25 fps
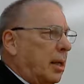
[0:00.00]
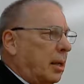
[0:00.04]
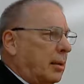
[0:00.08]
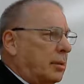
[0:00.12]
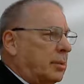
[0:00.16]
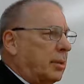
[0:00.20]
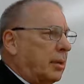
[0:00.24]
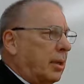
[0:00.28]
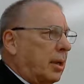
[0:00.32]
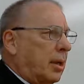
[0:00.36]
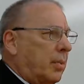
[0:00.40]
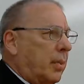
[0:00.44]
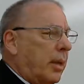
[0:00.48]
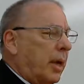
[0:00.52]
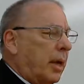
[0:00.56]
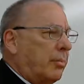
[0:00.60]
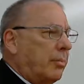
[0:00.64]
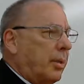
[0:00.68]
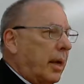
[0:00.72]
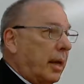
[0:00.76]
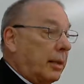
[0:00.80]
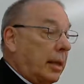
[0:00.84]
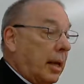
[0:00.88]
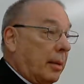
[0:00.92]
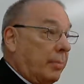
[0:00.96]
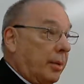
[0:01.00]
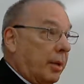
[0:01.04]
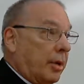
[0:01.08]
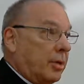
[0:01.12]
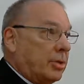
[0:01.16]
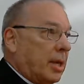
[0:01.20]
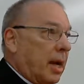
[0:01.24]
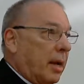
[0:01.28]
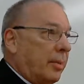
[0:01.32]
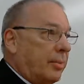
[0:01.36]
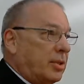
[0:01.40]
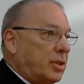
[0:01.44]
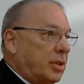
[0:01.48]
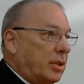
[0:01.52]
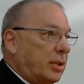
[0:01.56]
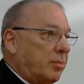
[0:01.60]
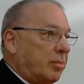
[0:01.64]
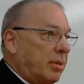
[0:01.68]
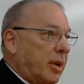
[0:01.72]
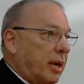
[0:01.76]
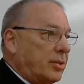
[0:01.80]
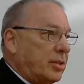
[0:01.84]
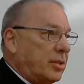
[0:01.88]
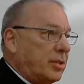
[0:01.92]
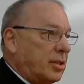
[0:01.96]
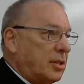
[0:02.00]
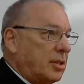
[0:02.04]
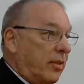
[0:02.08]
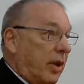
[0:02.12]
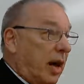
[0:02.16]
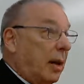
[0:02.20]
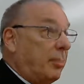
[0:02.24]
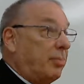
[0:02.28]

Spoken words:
cut to the quick about that because I was in the process of